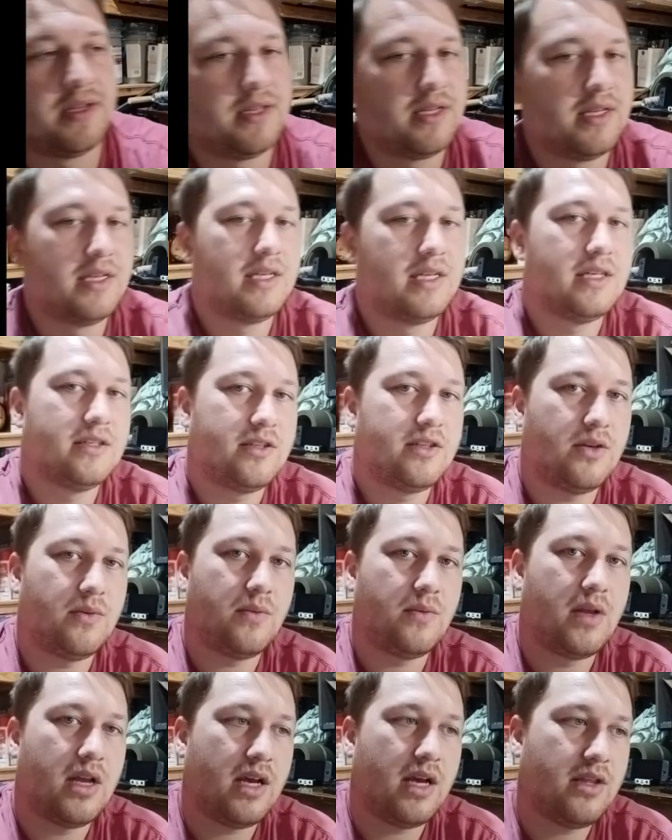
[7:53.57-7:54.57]
So
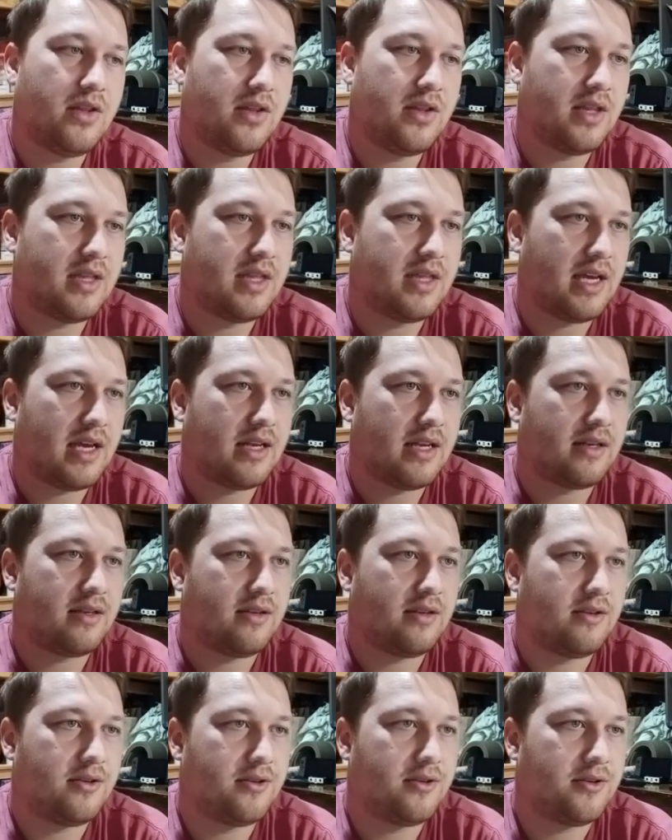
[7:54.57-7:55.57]
other than that,
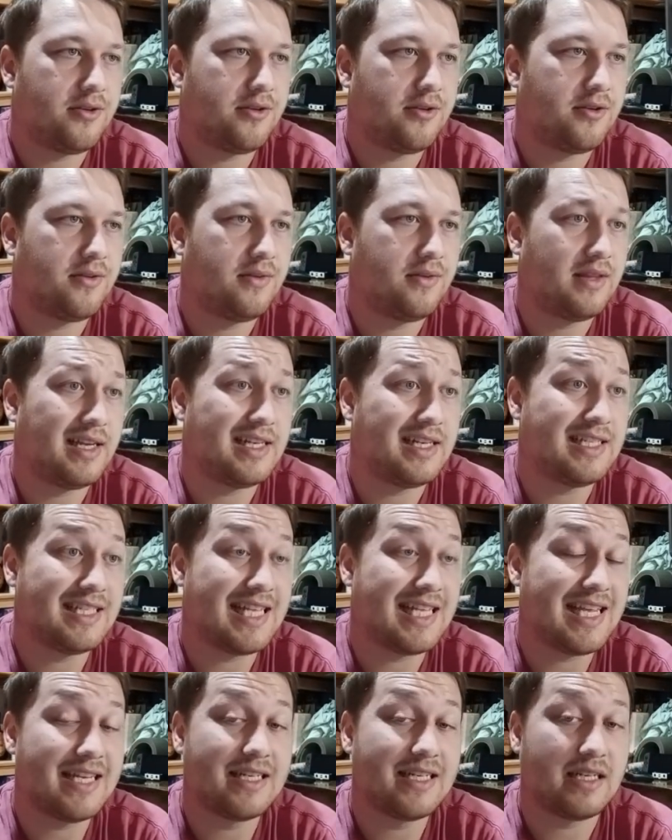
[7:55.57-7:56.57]
that is the
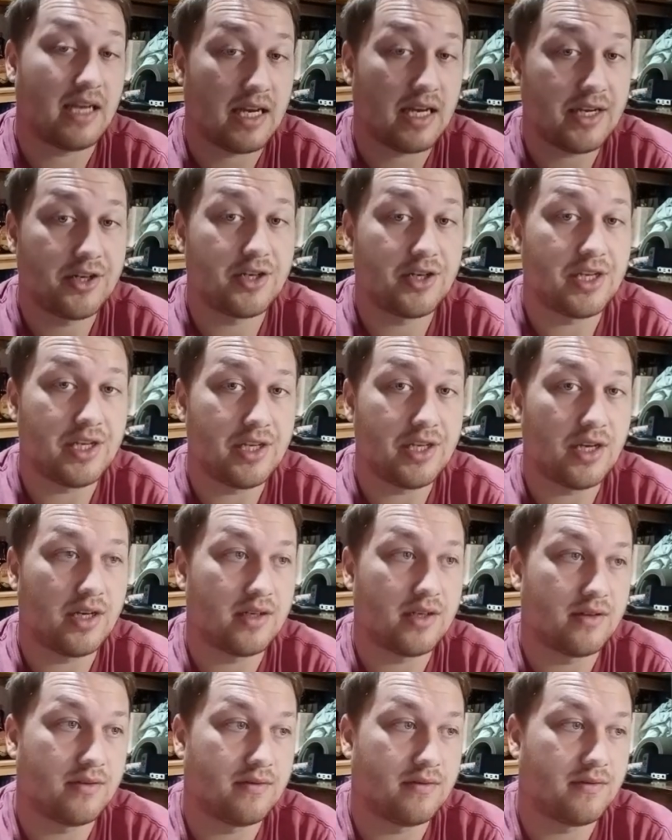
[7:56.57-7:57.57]
entirety
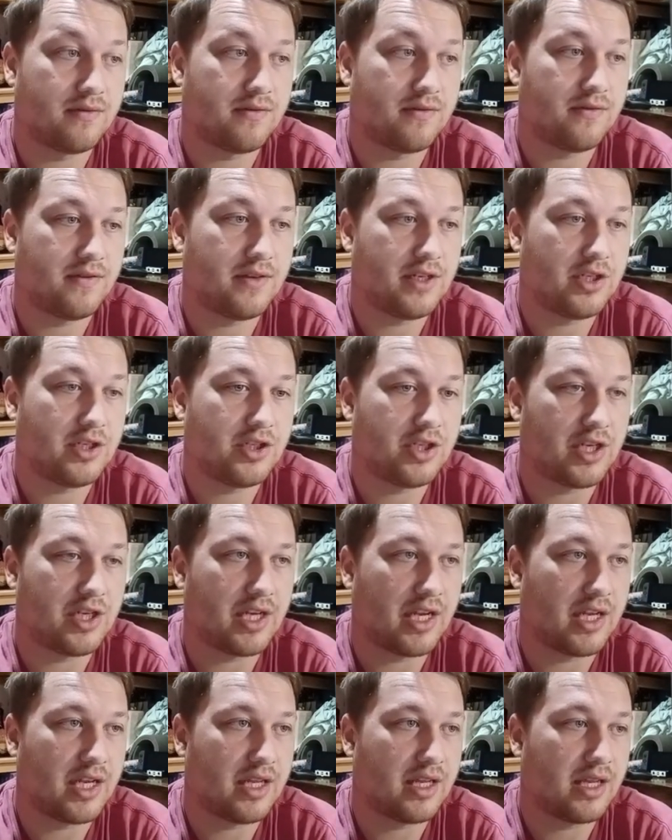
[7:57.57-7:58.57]
of finishing
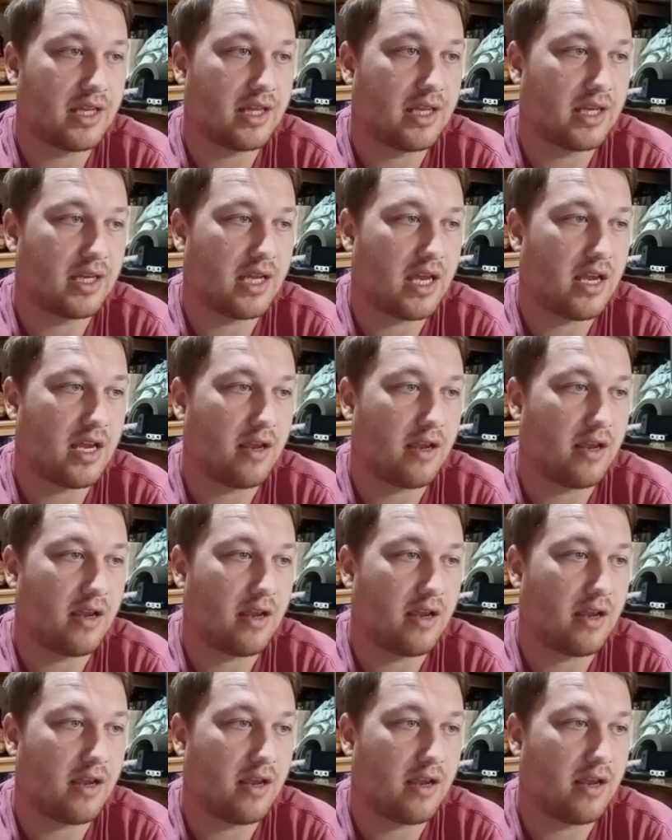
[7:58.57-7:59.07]
the game.